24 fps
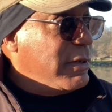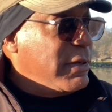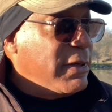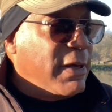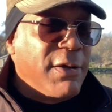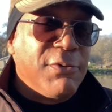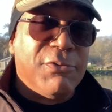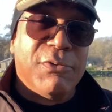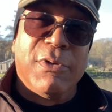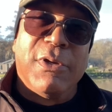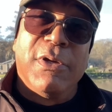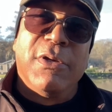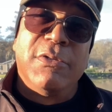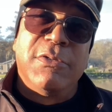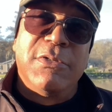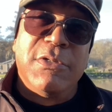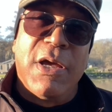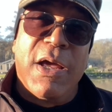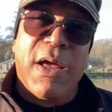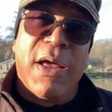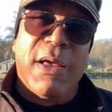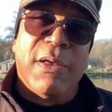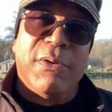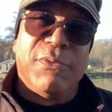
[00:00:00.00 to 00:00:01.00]
There's a good
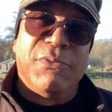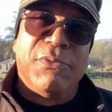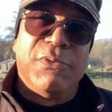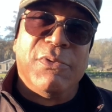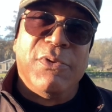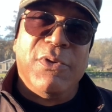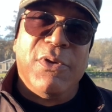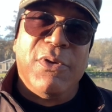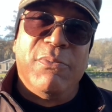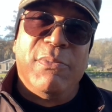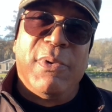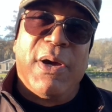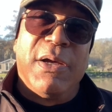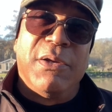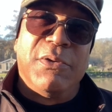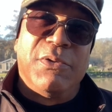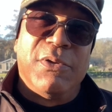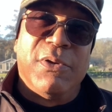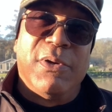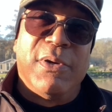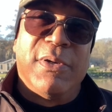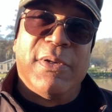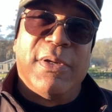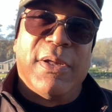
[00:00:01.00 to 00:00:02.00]
chance you might
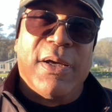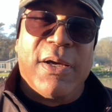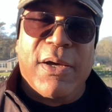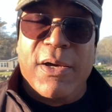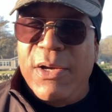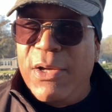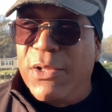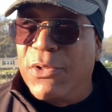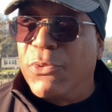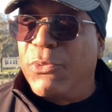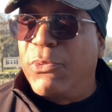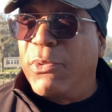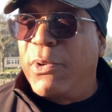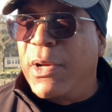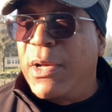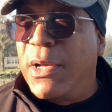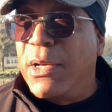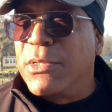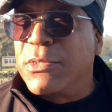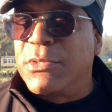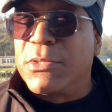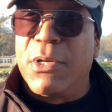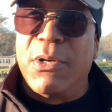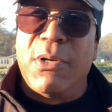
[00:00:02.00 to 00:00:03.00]
turn an
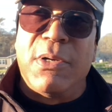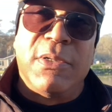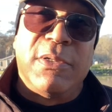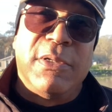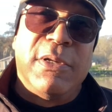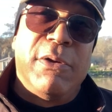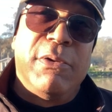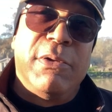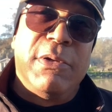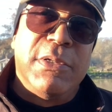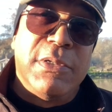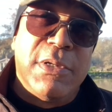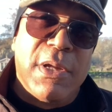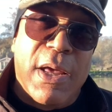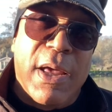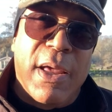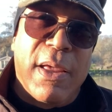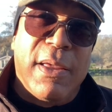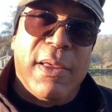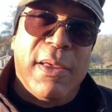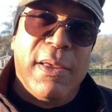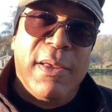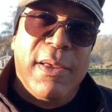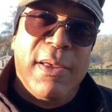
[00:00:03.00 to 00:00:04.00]
otherwise ordinary day